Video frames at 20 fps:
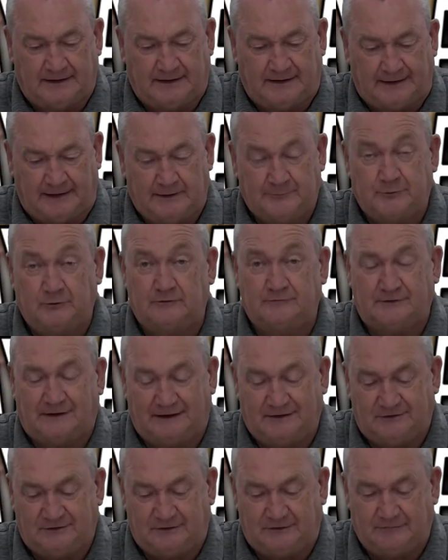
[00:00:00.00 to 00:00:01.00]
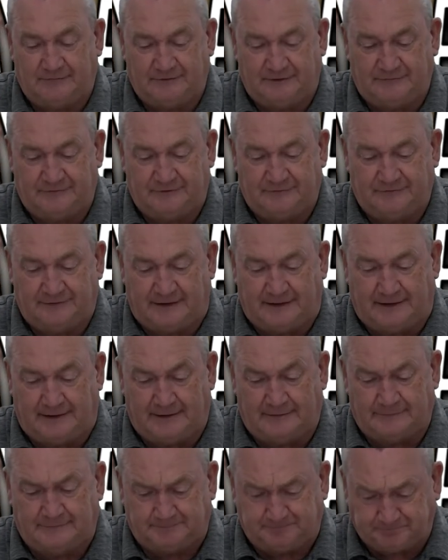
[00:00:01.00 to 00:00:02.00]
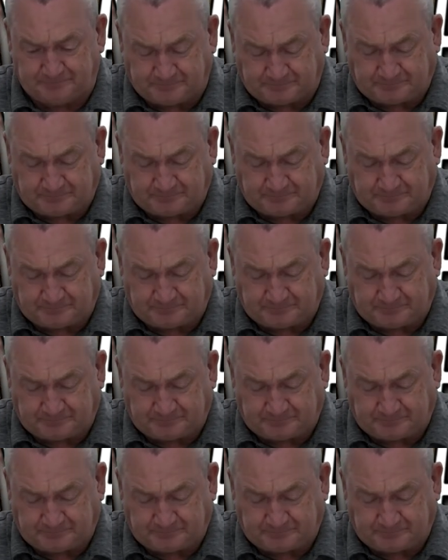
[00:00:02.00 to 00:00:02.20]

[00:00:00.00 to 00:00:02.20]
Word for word: in April of 1955,